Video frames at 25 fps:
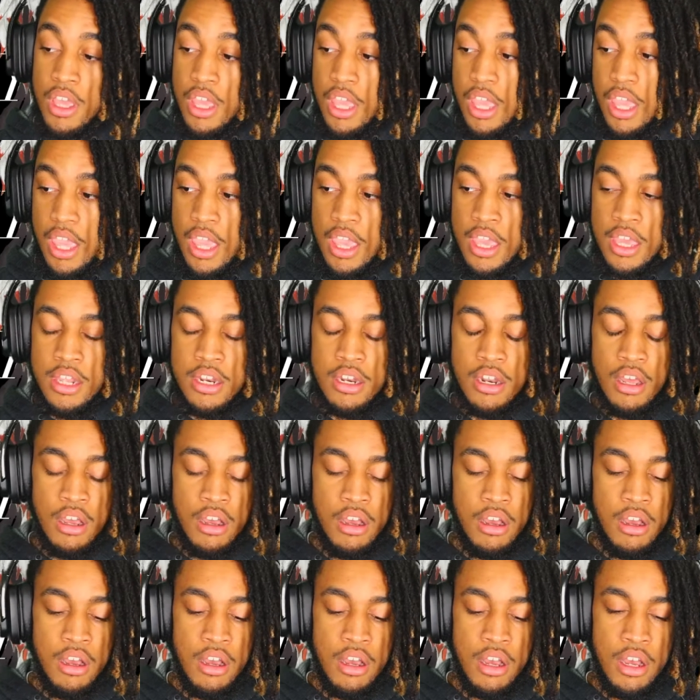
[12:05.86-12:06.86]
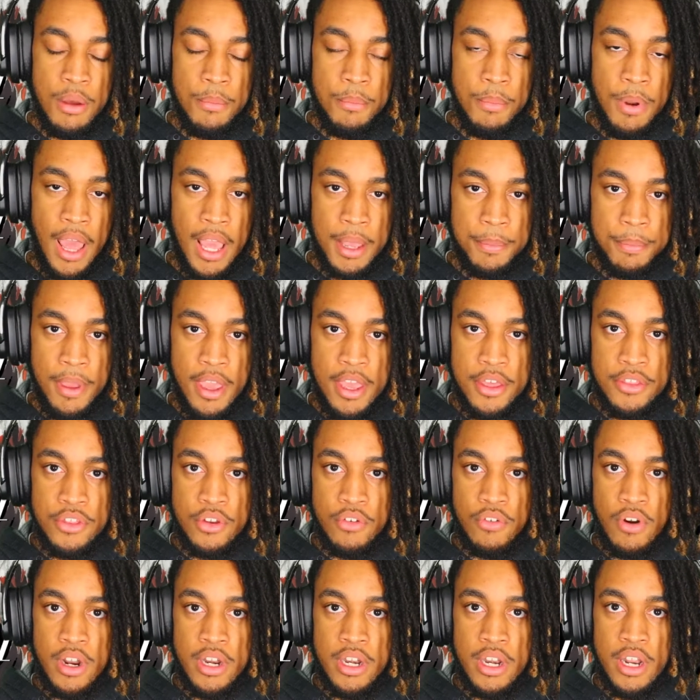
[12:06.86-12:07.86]
in Black Panther
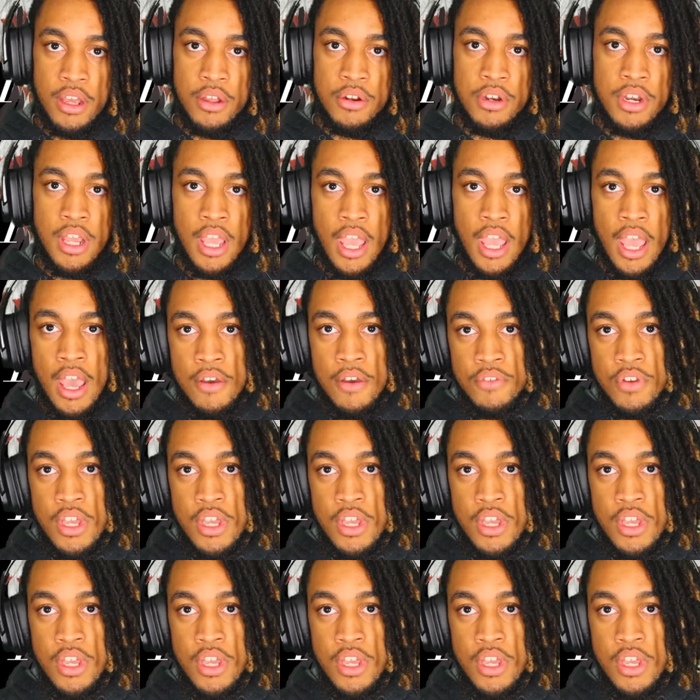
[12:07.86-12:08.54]
right now. They have